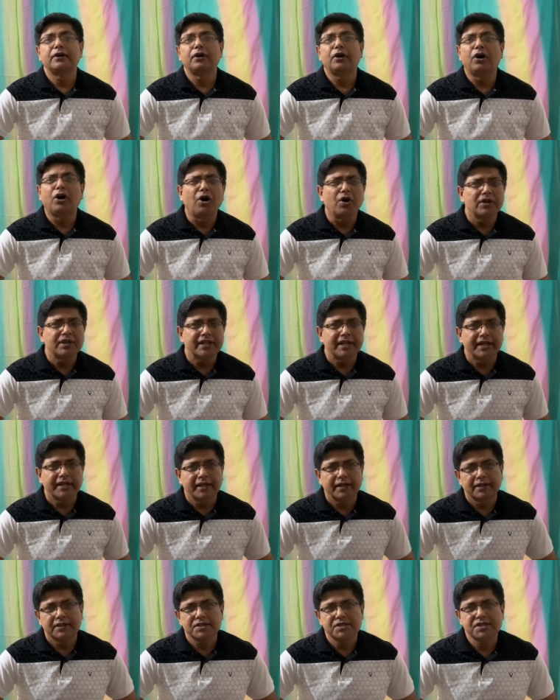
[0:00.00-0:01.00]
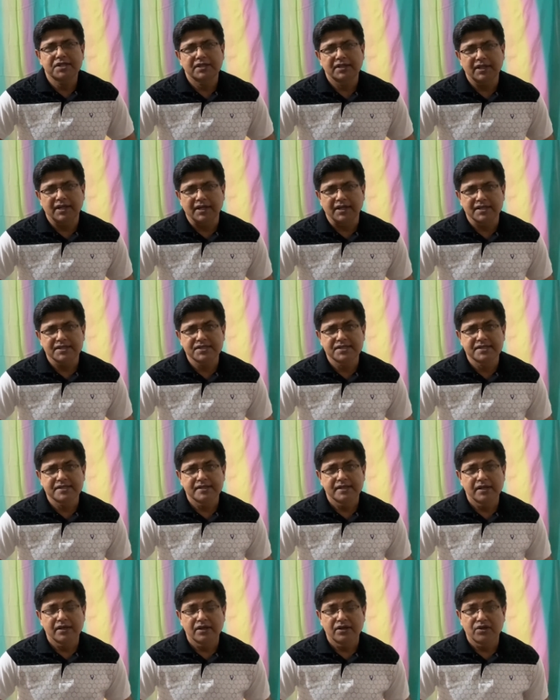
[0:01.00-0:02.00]
online English class
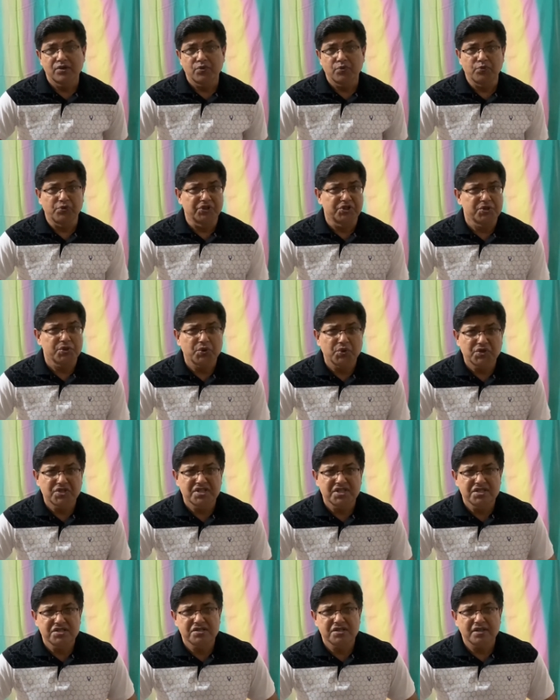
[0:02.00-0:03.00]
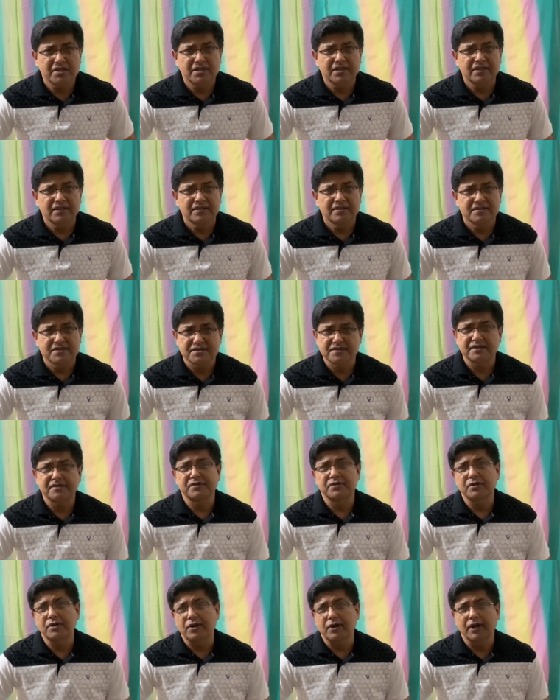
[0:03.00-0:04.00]
with your teacher Sir
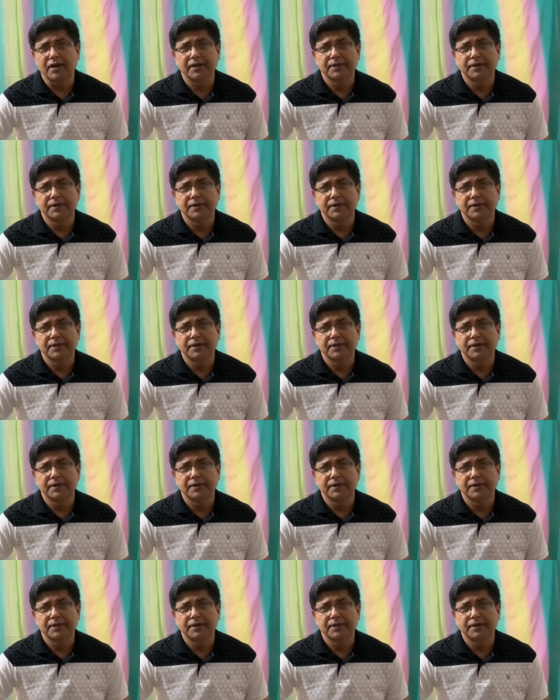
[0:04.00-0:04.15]
Roy.